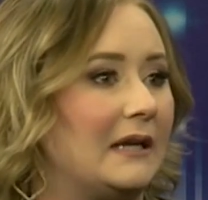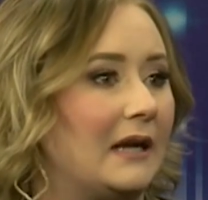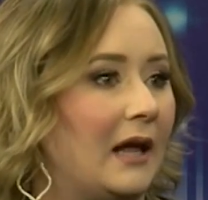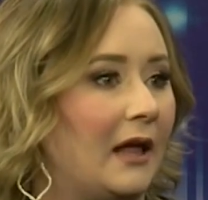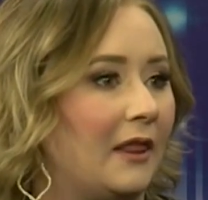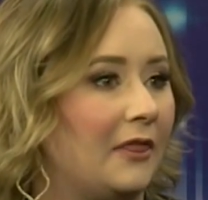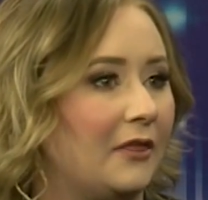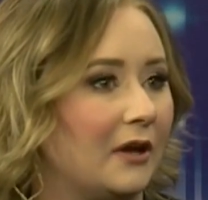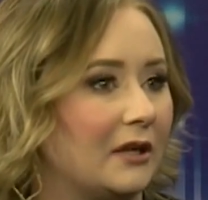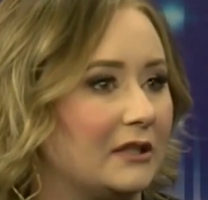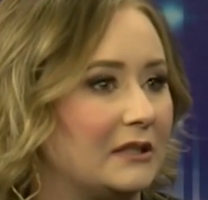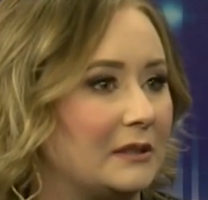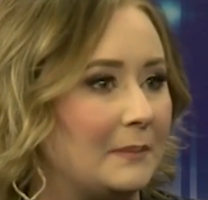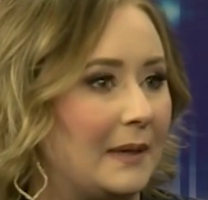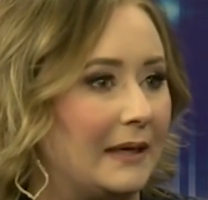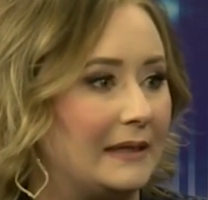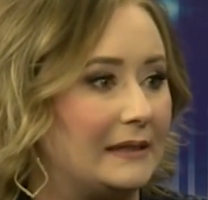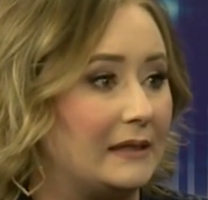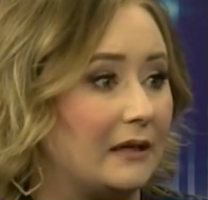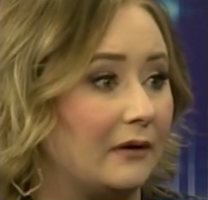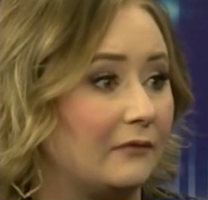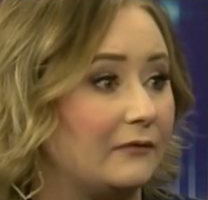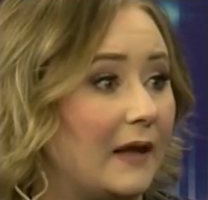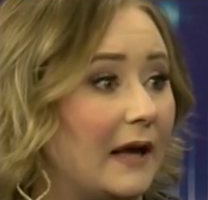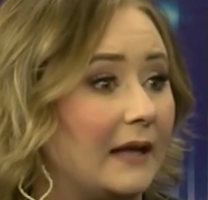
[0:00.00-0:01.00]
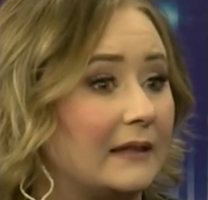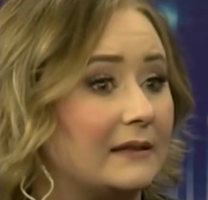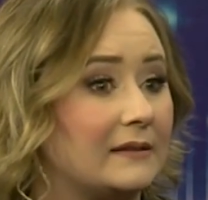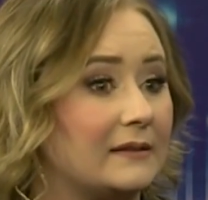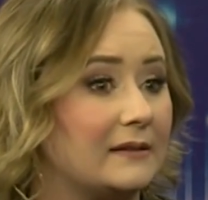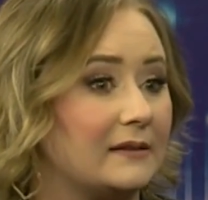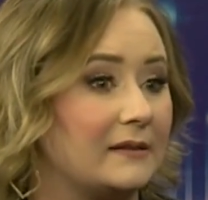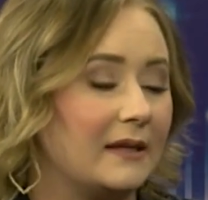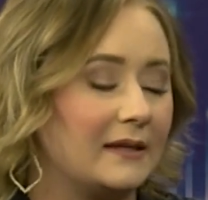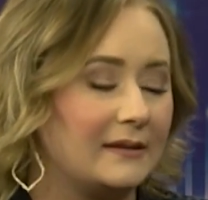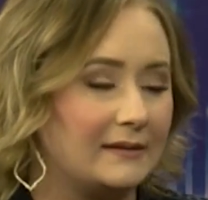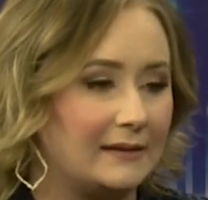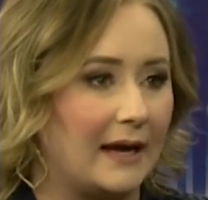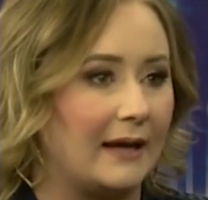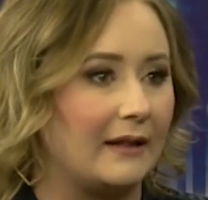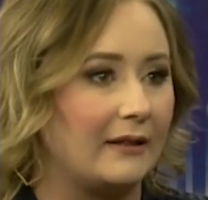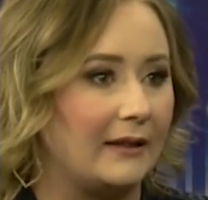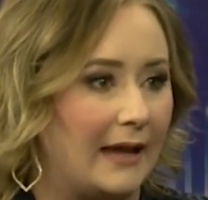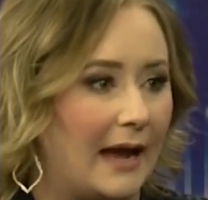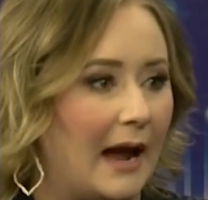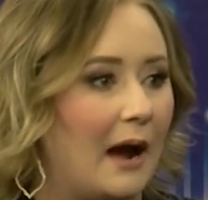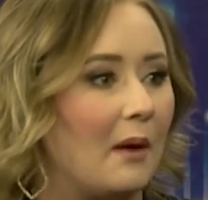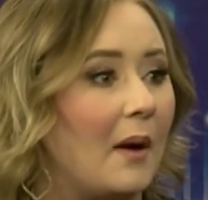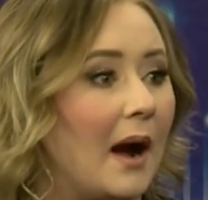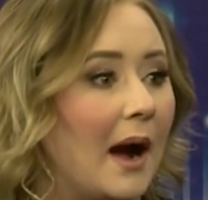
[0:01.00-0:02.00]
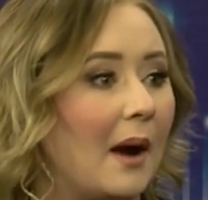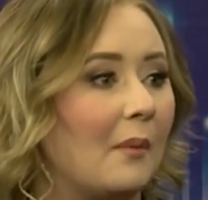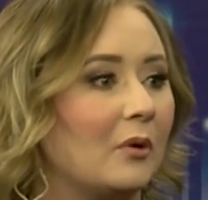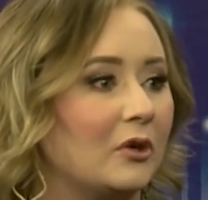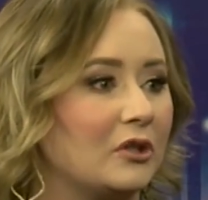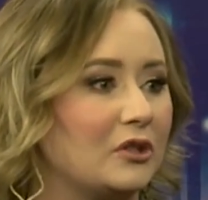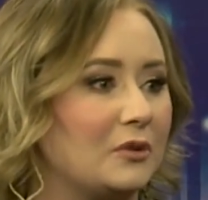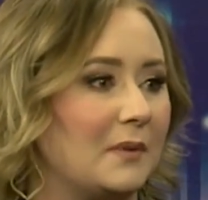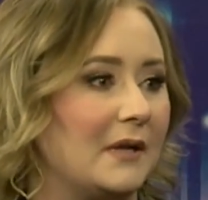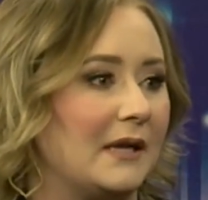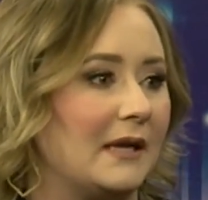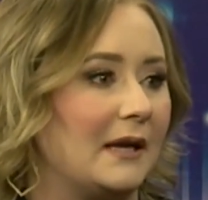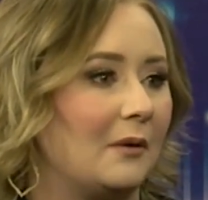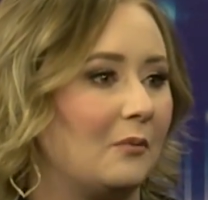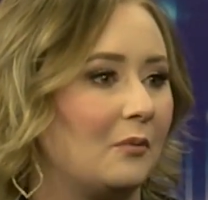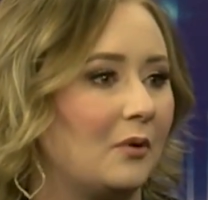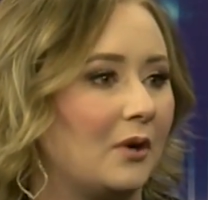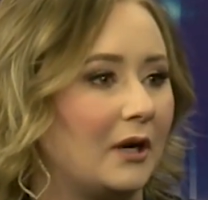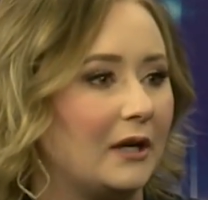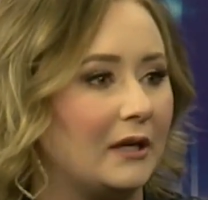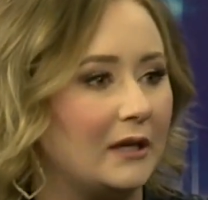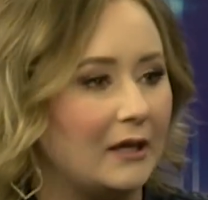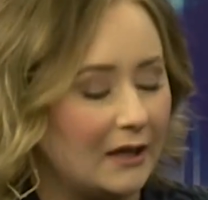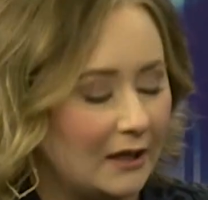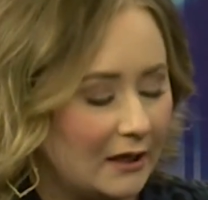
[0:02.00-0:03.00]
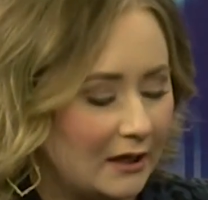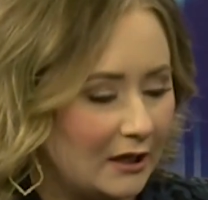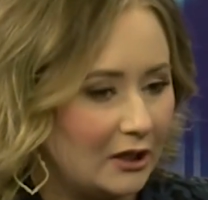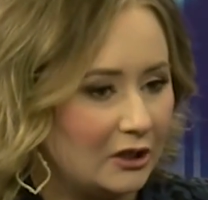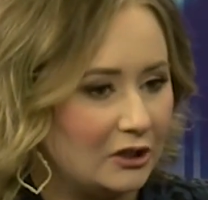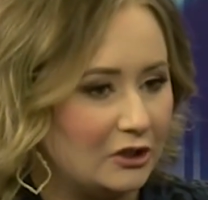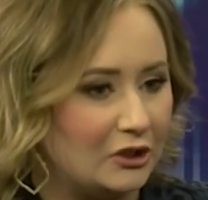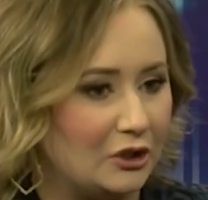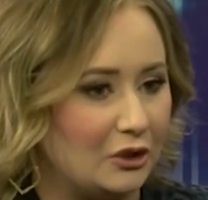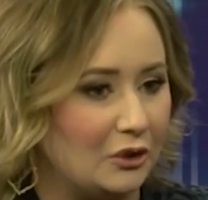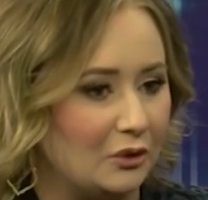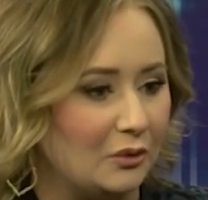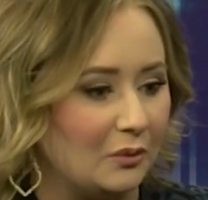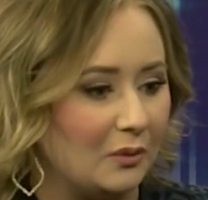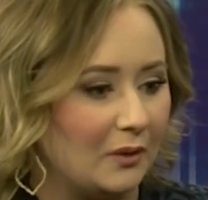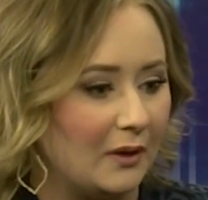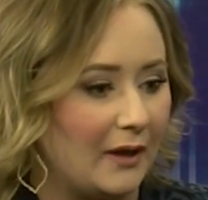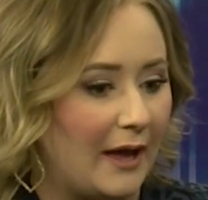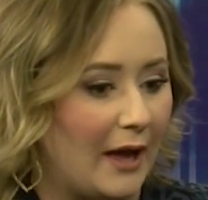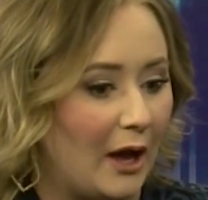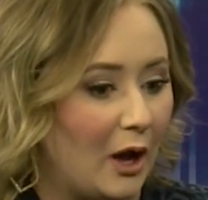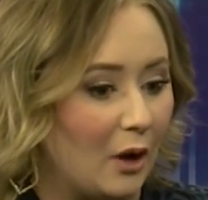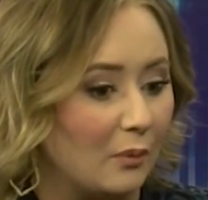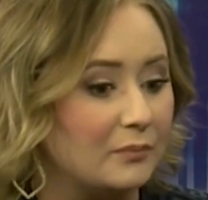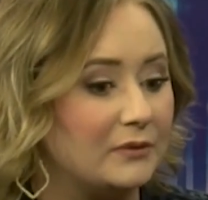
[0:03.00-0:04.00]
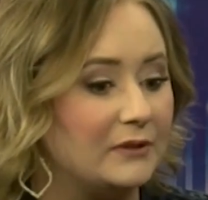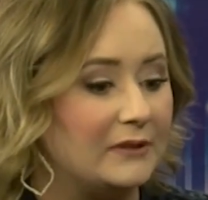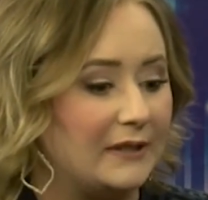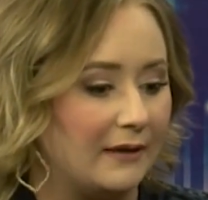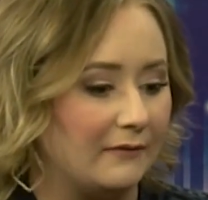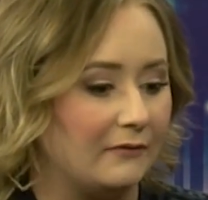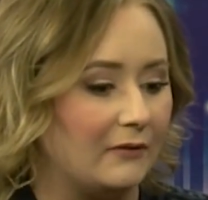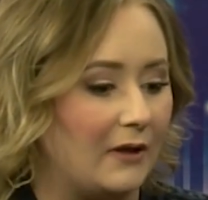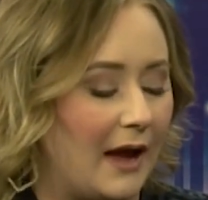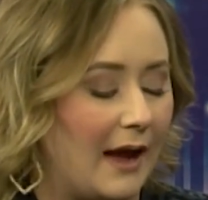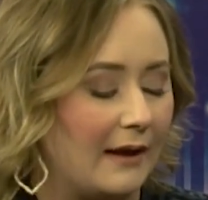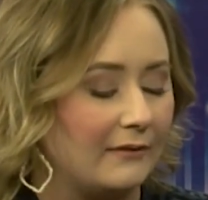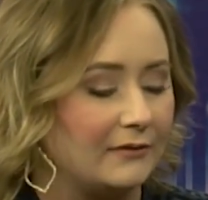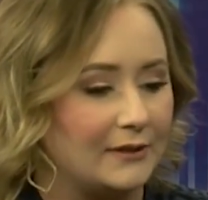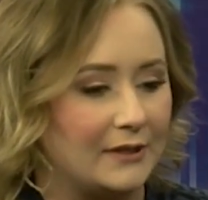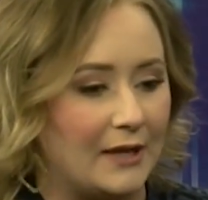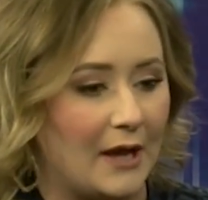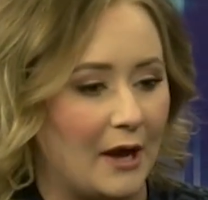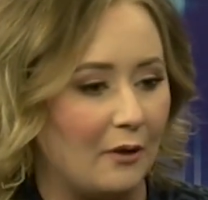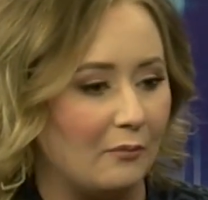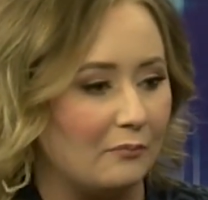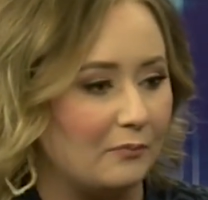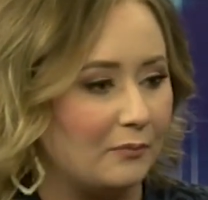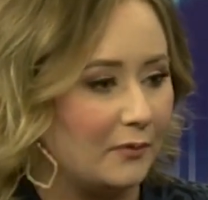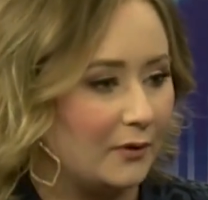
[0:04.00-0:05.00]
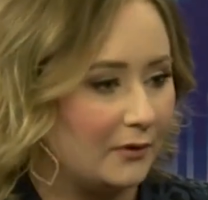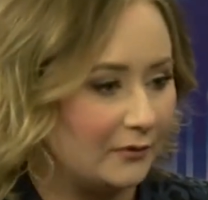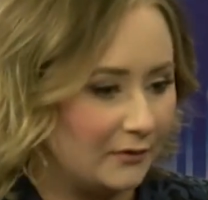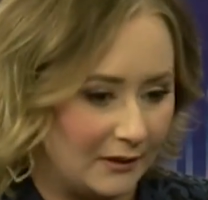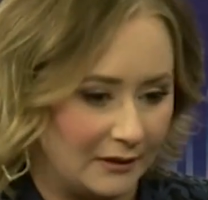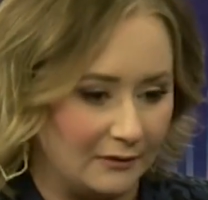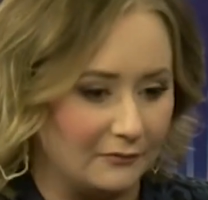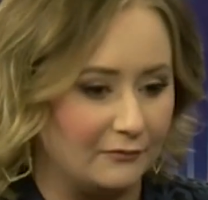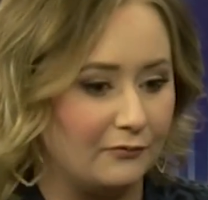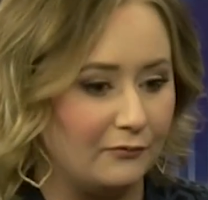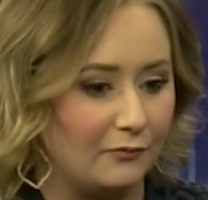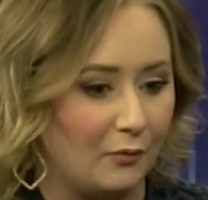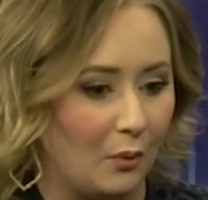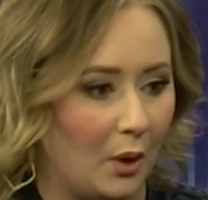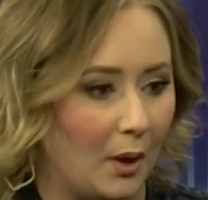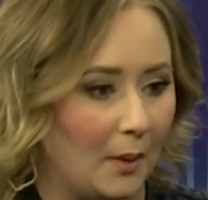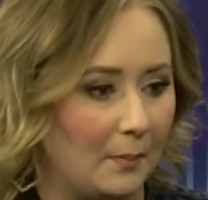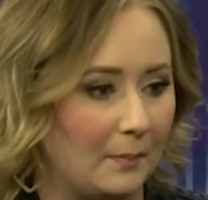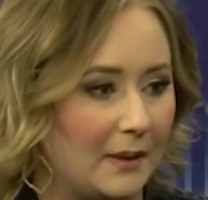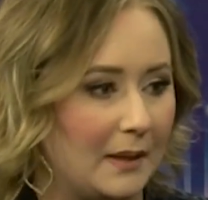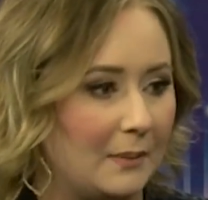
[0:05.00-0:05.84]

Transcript: And I thought to myself, that's exactly how I want to be. I want to help save lives and help inform